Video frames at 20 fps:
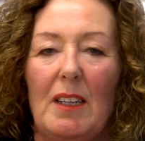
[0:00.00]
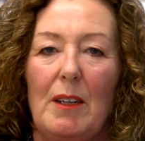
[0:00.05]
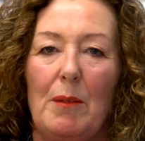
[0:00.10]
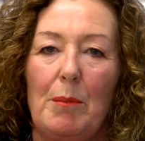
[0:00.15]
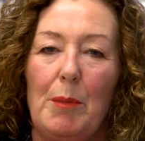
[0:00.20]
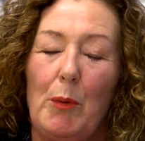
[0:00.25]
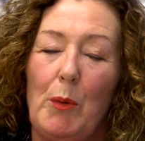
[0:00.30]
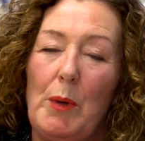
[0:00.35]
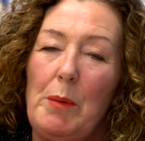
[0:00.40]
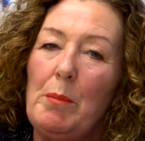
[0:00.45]

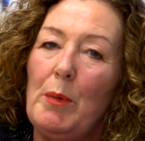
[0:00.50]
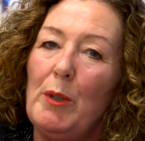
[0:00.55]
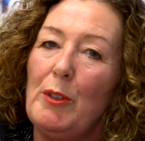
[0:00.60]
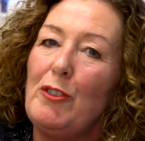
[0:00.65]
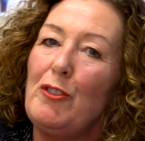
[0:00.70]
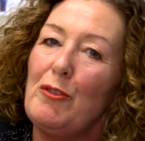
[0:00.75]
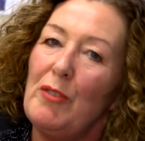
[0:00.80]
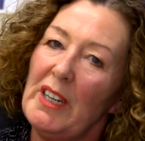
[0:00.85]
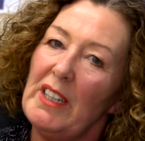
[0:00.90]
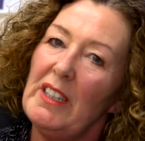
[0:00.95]
But we
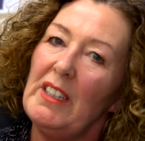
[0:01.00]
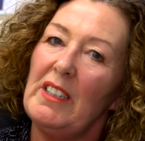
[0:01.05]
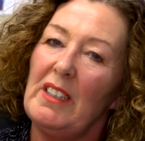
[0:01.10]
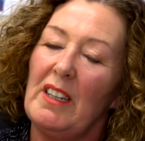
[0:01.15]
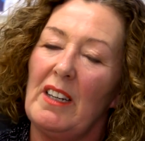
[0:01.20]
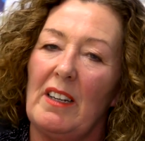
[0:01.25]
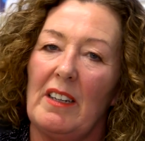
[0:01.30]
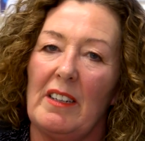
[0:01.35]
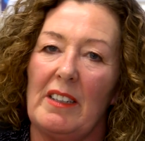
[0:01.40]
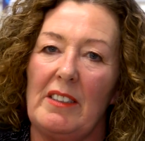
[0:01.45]
must
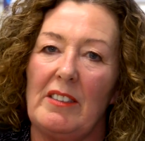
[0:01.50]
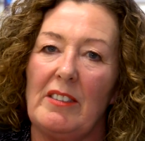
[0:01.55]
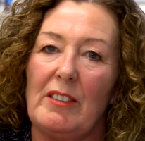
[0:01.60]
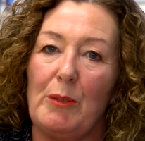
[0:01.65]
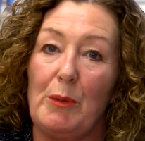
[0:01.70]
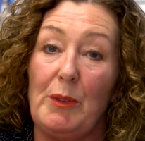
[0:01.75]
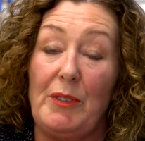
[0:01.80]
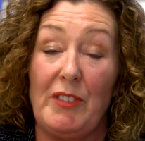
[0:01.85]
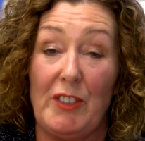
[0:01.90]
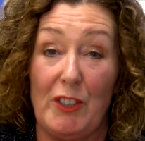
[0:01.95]
recognise that
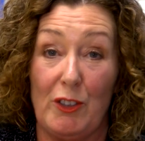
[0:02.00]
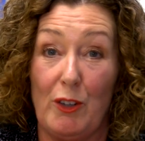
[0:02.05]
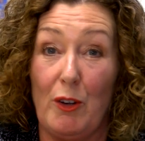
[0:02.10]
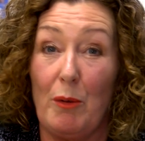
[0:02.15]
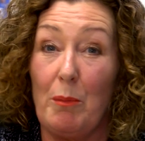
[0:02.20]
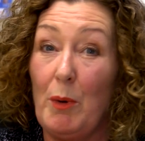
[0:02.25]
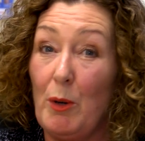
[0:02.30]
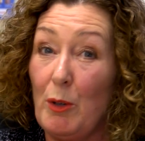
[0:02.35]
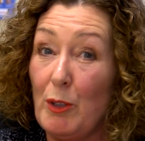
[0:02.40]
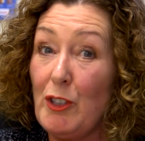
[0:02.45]
we've still got
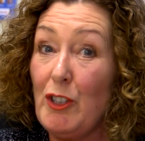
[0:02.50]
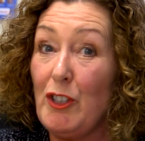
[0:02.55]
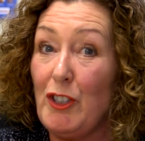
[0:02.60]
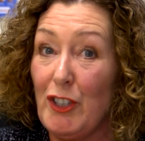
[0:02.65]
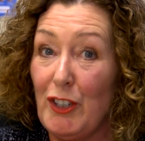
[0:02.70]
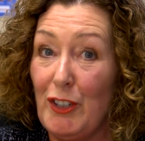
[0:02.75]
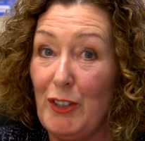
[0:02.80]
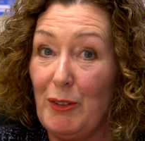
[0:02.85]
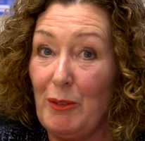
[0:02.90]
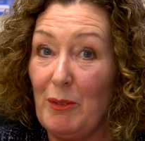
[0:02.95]
more to
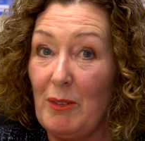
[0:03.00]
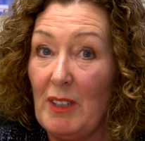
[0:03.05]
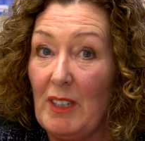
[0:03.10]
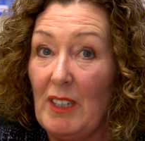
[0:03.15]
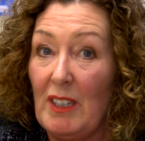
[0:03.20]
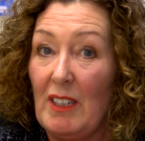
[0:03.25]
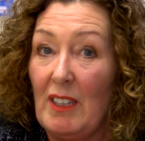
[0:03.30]
do.